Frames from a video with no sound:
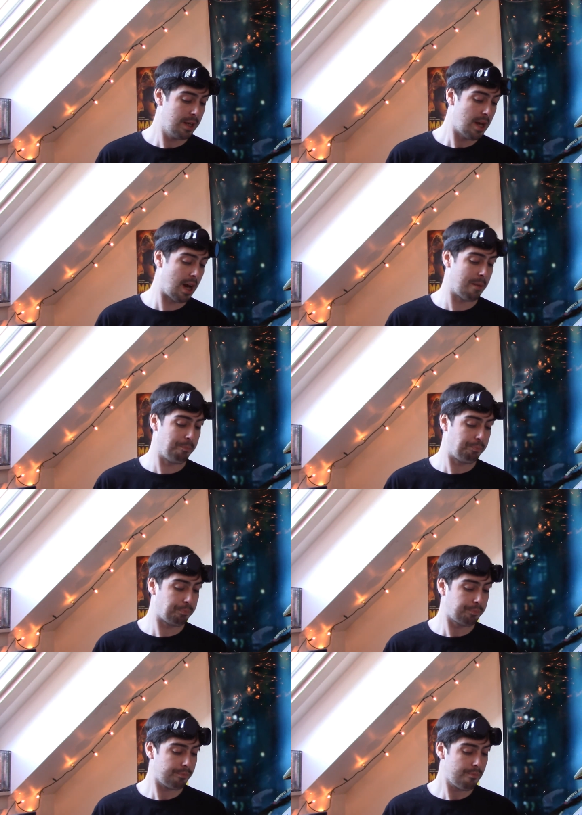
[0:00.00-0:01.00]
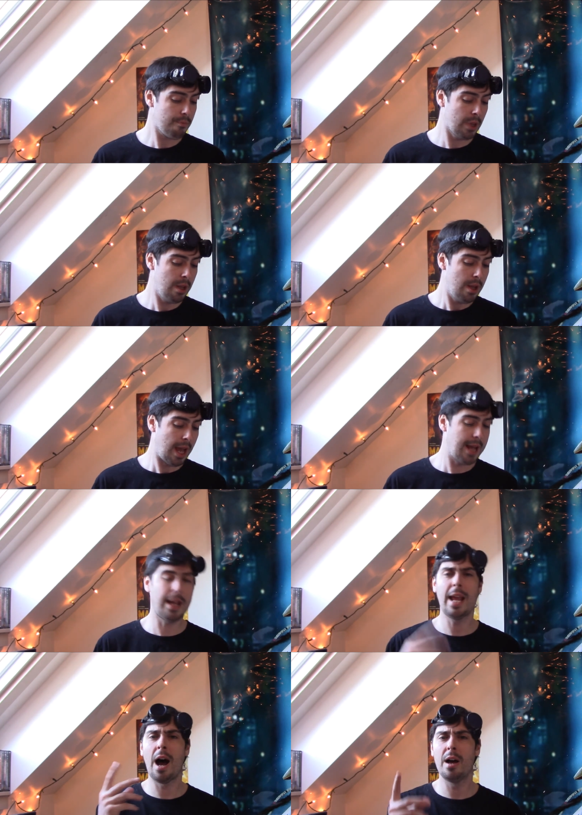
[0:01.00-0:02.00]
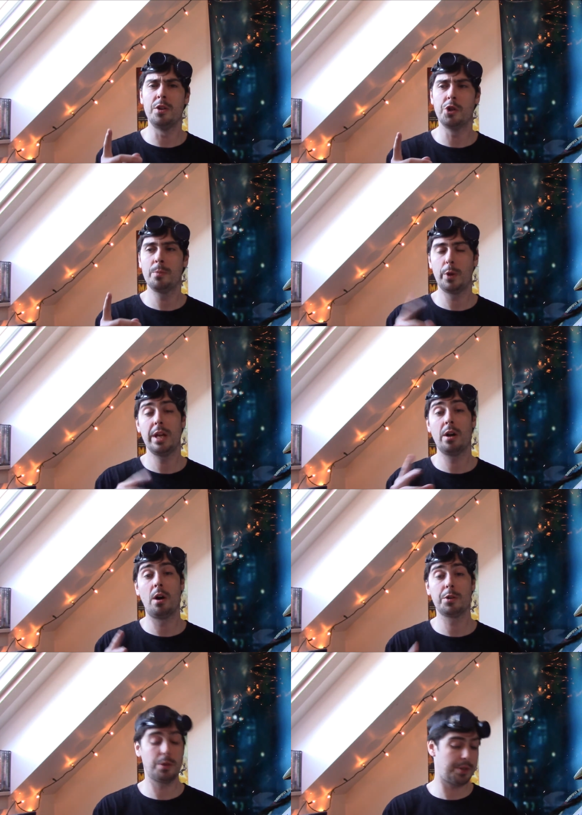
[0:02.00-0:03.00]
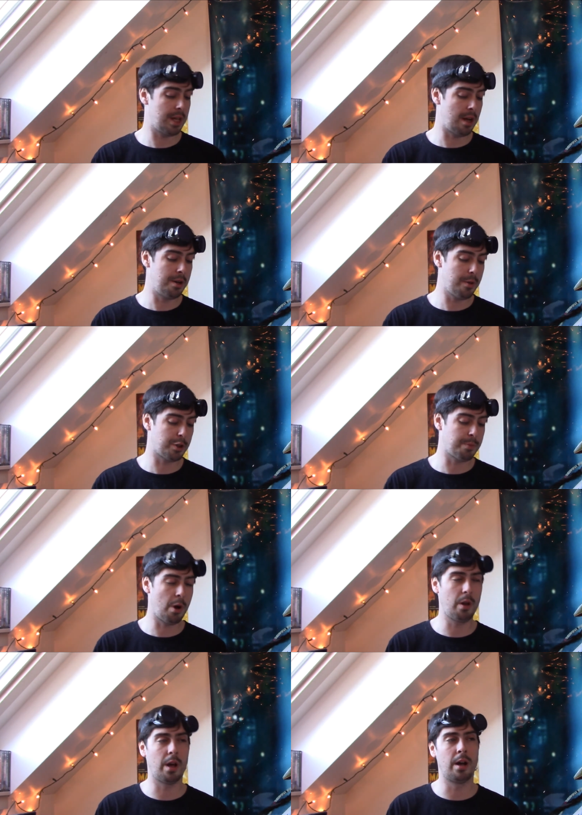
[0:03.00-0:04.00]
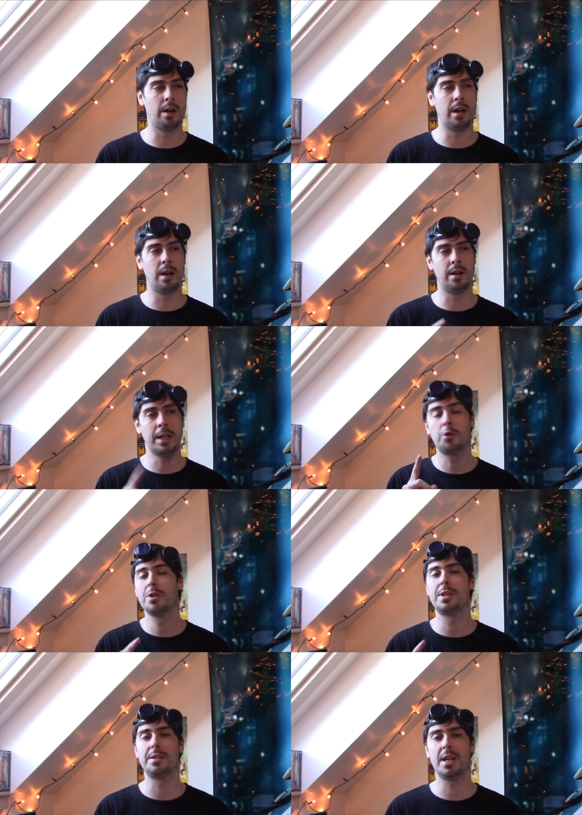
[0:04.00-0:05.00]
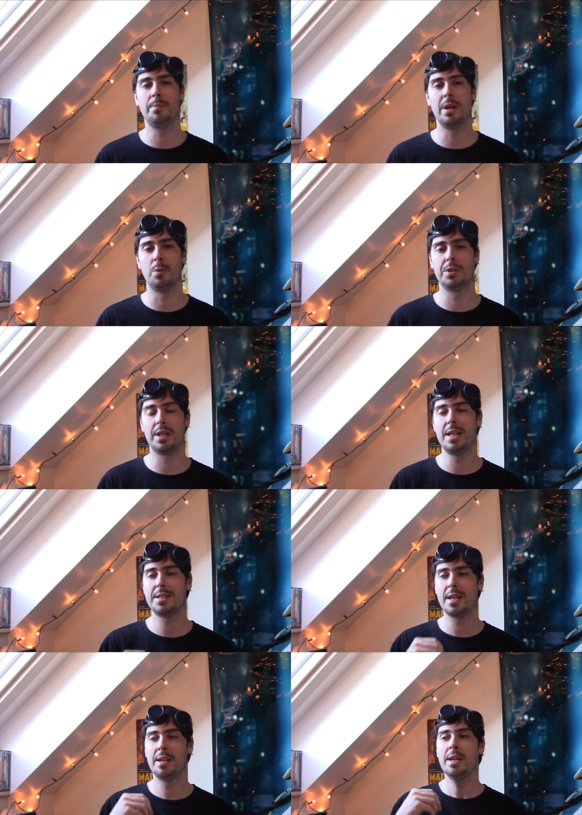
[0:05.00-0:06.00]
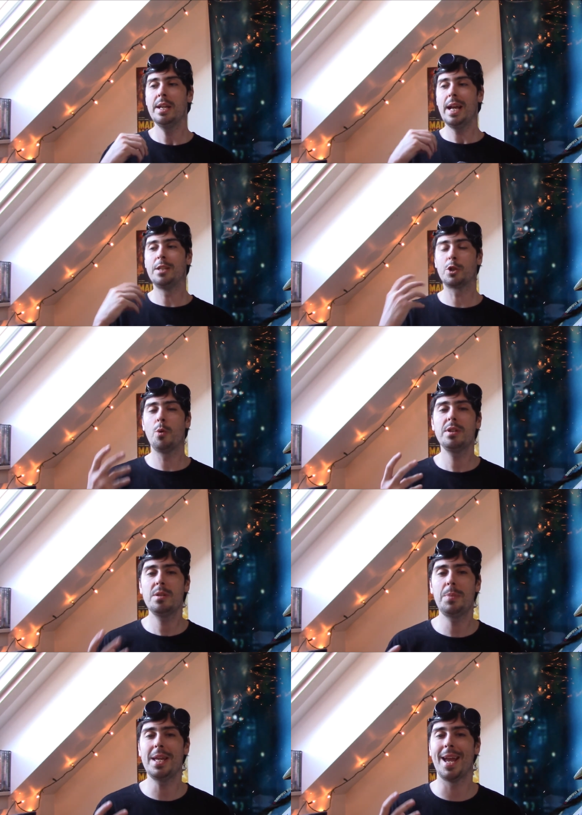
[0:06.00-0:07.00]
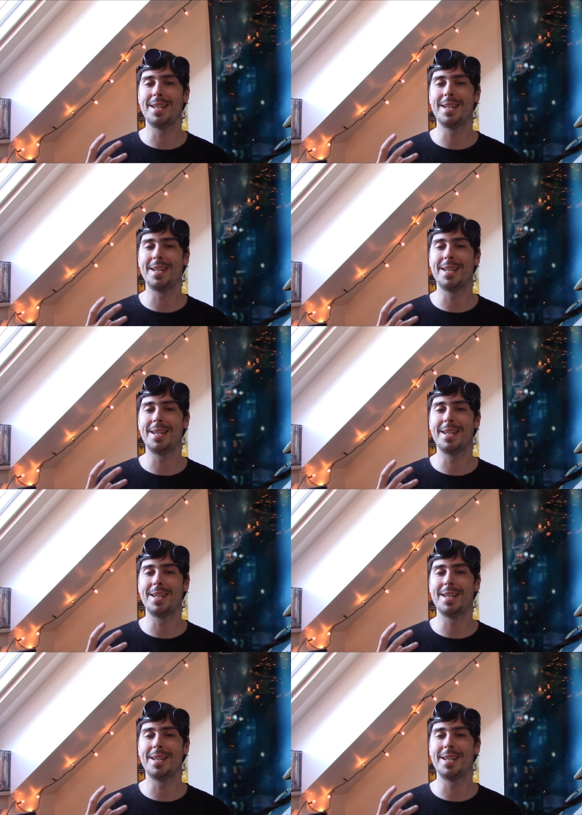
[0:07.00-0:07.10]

And John Boyega also said another small interesting tidbit was that he said it's going to be a